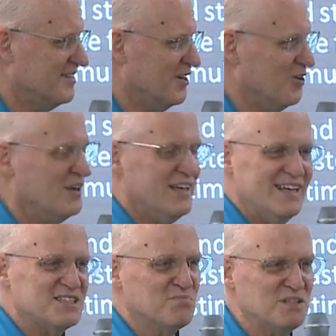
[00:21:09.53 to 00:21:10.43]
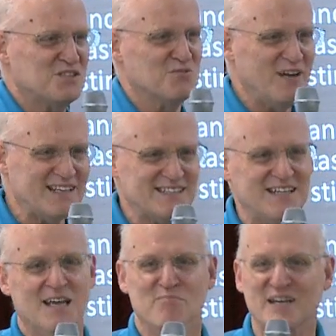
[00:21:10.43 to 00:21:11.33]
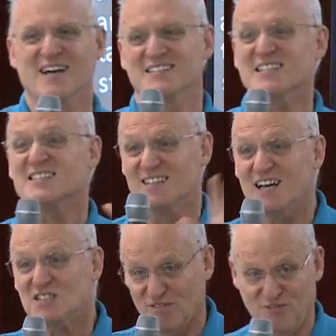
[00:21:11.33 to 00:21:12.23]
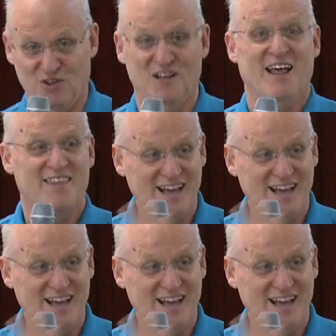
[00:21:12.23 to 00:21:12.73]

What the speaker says: No, it's misdirected because it's lustful.